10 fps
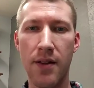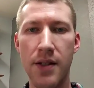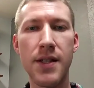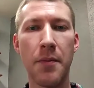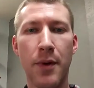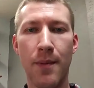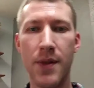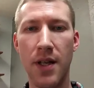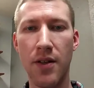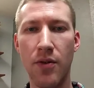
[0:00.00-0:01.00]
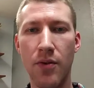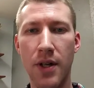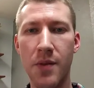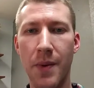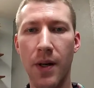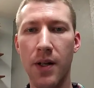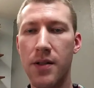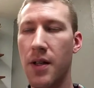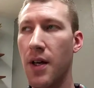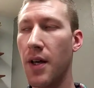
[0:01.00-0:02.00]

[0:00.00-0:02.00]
The symptoms that you experience.